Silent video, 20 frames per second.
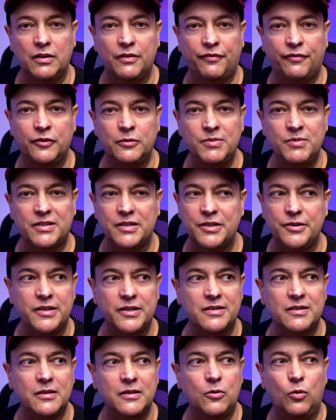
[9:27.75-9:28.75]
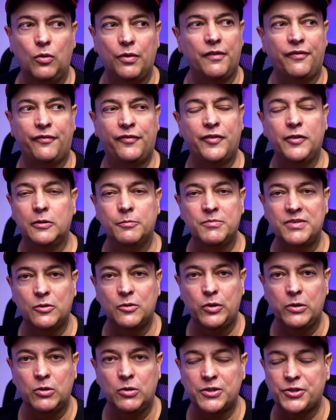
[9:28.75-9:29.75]
film series, or the films
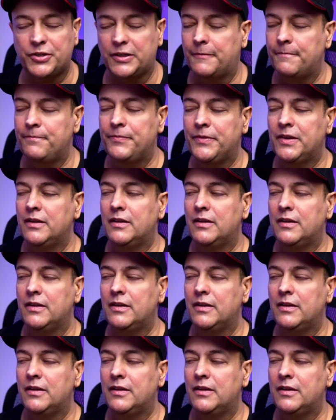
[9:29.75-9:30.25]
that we're watching,